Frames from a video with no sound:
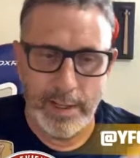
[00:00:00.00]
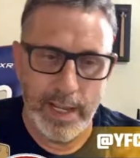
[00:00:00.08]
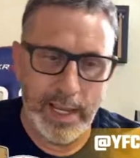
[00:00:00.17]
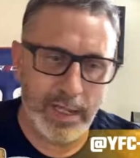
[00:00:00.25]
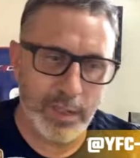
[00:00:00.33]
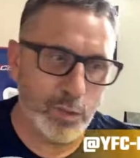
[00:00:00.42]

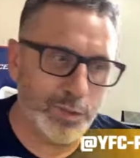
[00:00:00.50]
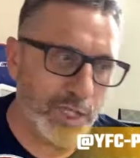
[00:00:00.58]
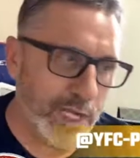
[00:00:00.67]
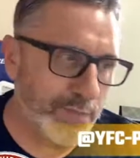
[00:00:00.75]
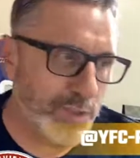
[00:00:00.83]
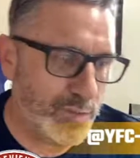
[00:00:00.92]
That includes
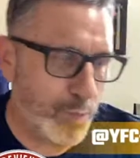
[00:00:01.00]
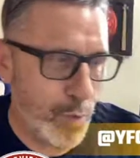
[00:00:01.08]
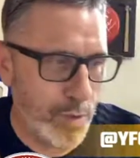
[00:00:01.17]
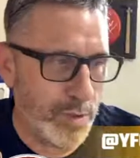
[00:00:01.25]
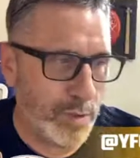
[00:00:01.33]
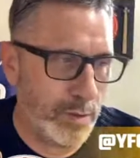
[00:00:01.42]
every
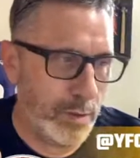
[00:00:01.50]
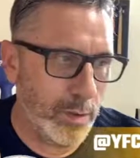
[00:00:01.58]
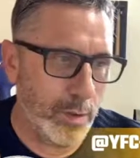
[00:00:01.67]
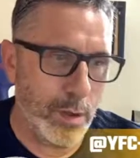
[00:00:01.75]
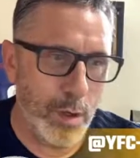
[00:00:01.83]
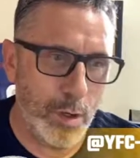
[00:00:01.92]
sport.
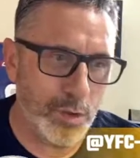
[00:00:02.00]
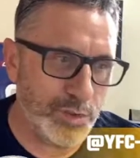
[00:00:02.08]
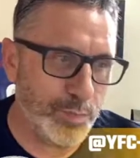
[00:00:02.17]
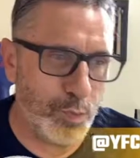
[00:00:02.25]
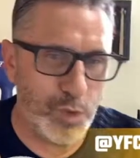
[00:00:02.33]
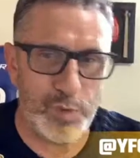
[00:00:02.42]
All
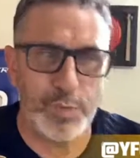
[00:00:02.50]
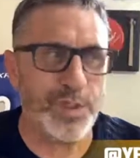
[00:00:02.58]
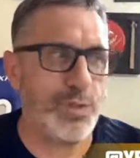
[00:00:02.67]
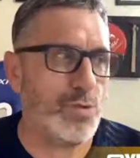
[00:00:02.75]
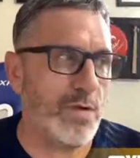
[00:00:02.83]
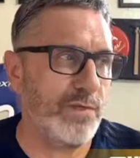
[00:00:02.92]
sports, we
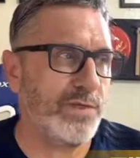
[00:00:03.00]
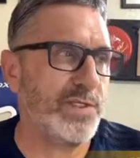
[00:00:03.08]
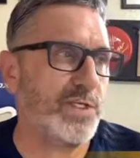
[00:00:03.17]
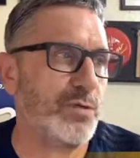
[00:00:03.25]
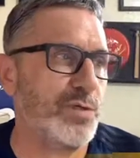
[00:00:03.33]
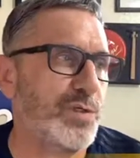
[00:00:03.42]
do every
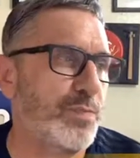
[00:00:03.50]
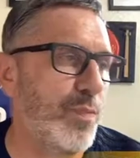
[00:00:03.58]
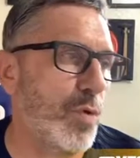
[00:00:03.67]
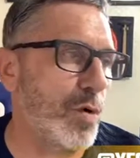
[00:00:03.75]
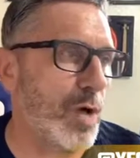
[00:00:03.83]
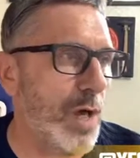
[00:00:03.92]
single
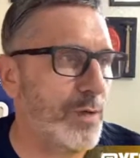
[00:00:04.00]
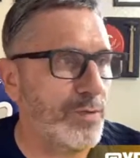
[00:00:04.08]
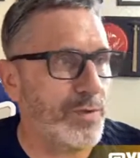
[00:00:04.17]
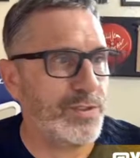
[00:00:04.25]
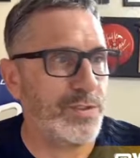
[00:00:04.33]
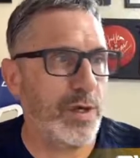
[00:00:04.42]
sport under
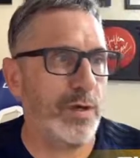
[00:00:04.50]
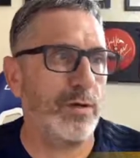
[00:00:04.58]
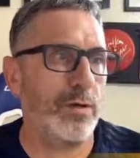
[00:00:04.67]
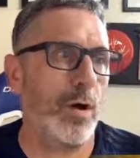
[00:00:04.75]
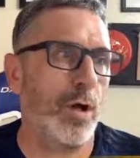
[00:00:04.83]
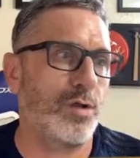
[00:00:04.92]
the
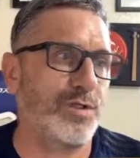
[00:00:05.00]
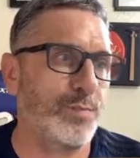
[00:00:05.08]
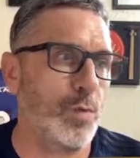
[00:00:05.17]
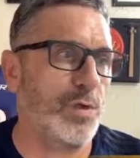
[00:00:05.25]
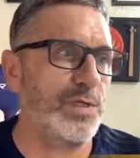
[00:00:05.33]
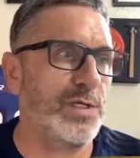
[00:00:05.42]
sun. All
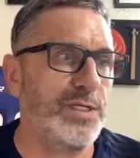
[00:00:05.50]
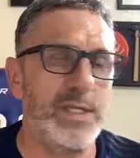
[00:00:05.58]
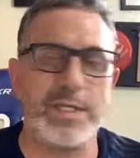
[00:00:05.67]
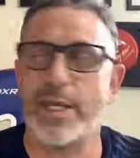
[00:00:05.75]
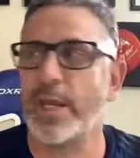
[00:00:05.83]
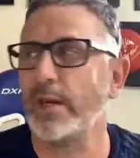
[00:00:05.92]
sports at
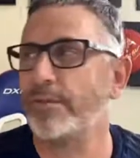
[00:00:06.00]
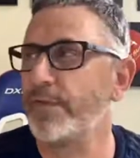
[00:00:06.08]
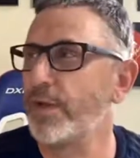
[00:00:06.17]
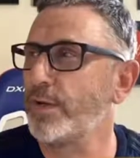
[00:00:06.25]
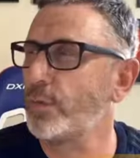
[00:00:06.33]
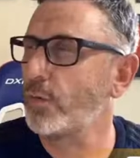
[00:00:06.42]
DK and
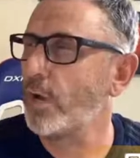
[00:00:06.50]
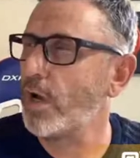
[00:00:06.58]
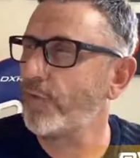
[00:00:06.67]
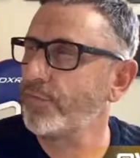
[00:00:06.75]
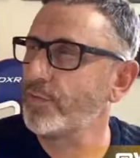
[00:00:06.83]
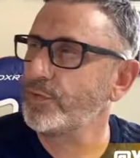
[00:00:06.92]
FanDuel
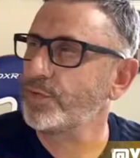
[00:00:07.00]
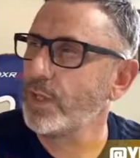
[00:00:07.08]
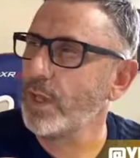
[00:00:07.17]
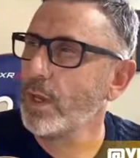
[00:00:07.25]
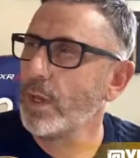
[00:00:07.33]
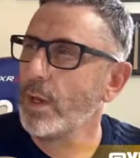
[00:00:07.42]
offers.
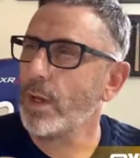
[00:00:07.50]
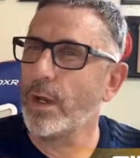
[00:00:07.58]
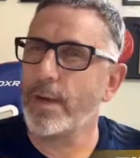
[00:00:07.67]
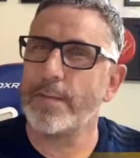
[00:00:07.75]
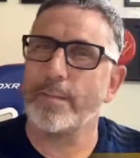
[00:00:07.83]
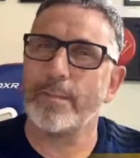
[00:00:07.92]

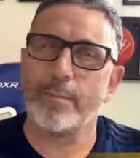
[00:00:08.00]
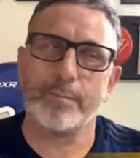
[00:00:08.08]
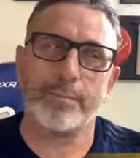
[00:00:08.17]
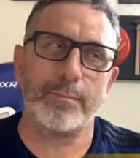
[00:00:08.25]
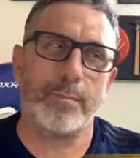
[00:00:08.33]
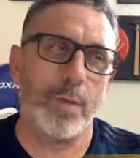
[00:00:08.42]

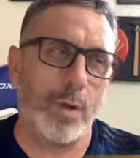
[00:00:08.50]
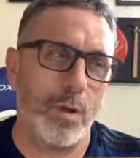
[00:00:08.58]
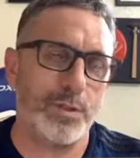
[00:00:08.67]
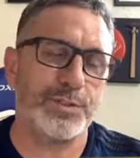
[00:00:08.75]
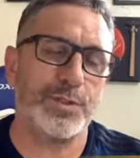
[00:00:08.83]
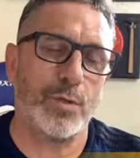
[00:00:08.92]

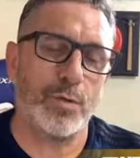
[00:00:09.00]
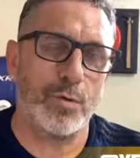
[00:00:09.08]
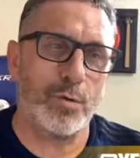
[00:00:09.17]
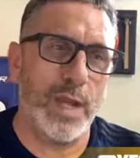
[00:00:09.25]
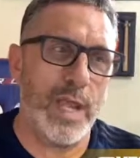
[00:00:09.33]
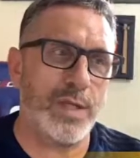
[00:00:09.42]

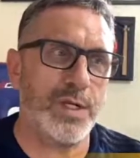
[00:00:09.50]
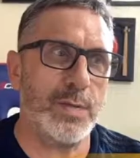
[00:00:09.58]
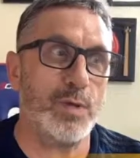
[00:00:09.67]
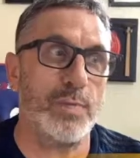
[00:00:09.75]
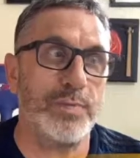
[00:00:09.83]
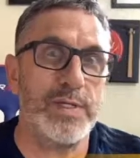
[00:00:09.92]
Also, at
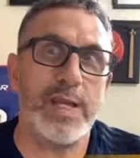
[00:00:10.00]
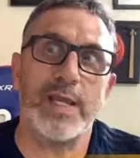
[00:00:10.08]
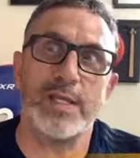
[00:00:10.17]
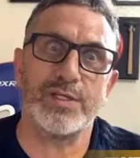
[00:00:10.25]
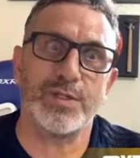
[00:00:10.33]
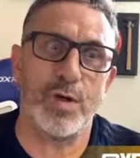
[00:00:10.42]

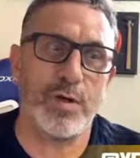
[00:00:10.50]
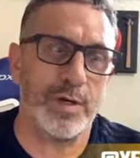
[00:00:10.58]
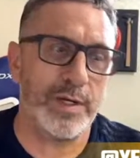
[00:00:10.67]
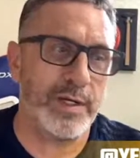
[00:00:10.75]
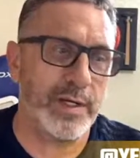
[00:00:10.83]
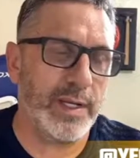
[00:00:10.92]
WNBA is
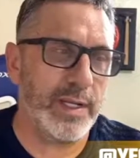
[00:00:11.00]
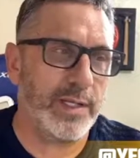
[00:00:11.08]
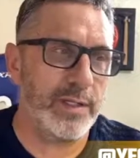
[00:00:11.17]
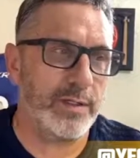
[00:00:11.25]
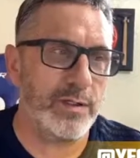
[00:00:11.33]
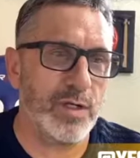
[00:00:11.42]
starting
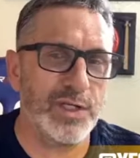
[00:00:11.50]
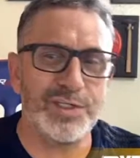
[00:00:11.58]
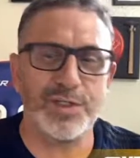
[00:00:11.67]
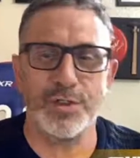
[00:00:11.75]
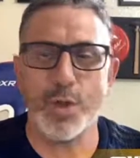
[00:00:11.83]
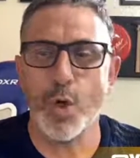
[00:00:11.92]
in less
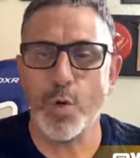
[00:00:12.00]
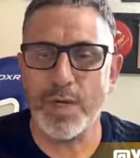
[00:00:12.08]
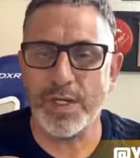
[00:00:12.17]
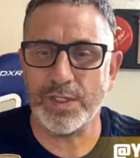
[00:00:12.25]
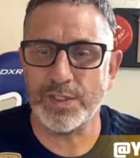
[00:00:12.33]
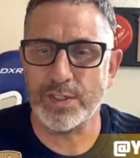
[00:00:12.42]
than 2
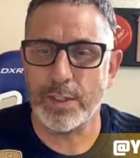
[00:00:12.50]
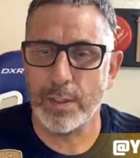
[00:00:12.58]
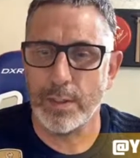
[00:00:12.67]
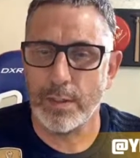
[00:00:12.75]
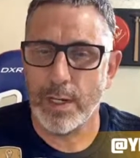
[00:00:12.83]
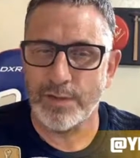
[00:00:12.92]
weeks.
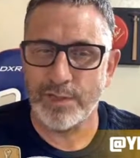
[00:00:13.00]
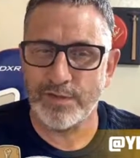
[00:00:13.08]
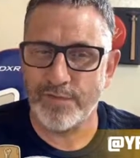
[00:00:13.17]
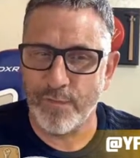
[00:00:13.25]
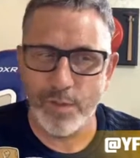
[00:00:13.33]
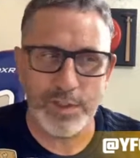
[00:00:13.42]
I think
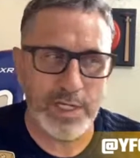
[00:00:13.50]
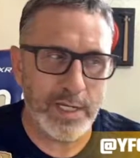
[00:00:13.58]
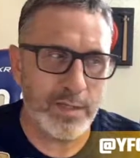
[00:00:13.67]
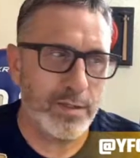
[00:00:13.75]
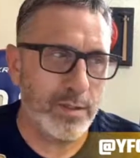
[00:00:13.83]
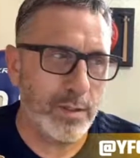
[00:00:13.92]
the
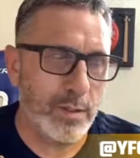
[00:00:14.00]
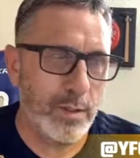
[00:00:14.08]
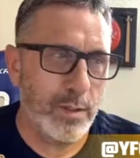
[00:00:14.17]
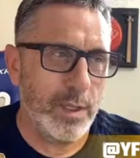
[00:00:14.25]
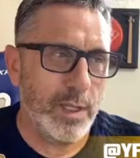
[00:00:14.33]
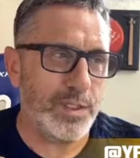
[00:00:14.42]
14th
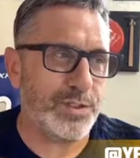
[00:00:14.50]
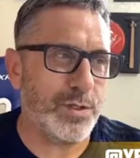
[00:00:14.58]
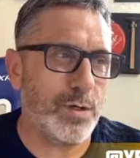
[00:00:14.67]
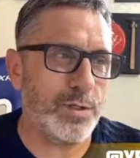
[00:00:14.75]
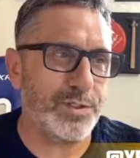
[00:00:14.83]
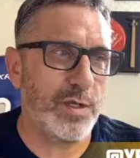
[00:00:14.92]
it
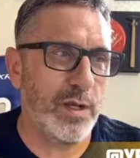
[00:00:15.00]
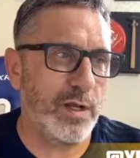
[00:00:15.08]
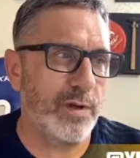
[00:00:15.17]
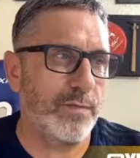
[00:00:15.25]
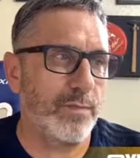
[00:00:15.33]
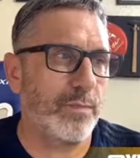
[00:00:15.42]
starts.
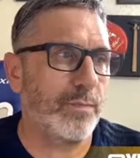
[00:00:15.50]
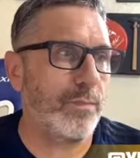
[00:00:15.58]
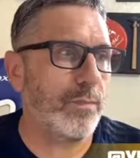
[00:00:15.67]
Our